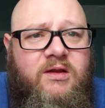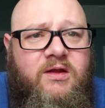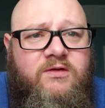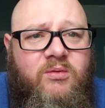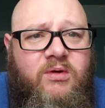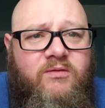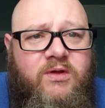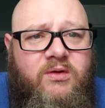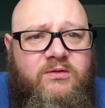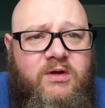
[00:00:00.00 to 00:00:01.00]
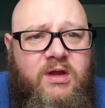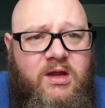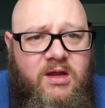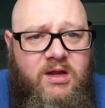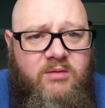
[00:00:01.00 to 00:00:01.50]
unless you're one of those
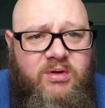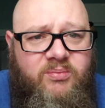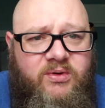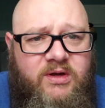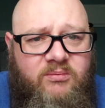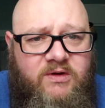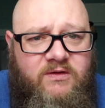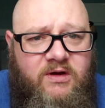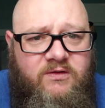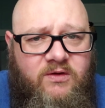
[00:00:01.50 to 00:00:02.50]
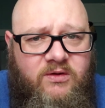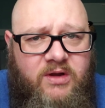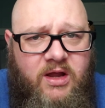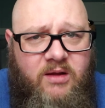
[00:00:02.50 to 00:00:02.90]
people deemed essential.